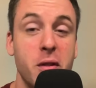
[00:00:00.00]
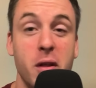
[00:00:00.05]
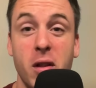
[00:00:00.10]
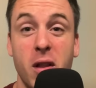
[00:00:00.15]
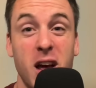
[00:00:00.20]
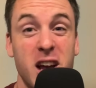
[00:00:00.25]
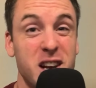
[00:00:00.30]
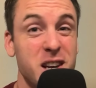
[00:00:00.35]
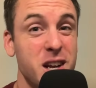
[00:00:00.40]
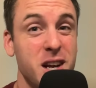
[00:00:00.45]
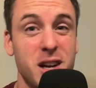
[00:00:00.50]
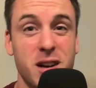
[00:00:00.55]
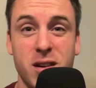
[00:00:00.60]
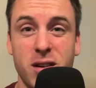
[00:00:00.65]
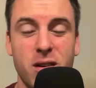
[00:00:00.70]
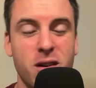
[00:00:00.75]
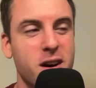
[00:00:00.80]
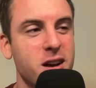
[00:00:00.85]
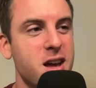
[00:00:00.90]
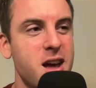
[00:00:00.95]
Lightning.
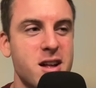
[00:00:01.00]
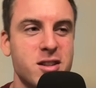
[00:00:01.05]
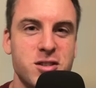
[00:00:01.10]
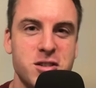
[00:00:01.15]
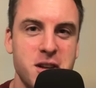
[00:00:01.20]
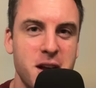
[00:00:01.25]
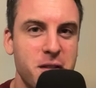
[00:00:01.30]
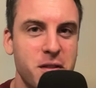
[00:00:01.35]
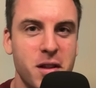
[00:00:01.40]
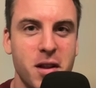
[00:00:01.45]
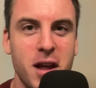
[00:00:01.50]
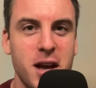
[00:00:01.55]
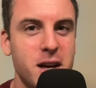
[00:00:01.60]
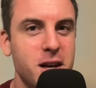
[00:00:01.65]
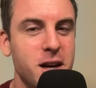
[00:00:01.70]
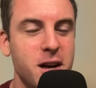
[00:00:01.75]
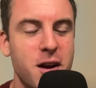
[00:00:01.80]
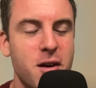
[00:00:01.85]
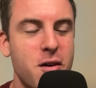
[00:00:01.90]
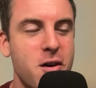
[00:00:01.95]
Oh, I can't stand the Lightning
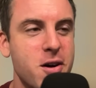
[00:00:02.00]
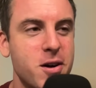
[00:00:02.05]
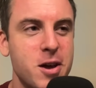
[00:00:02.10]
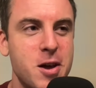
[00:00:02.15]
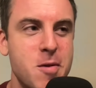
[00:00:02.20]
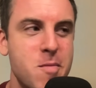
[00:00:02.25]
in hockey.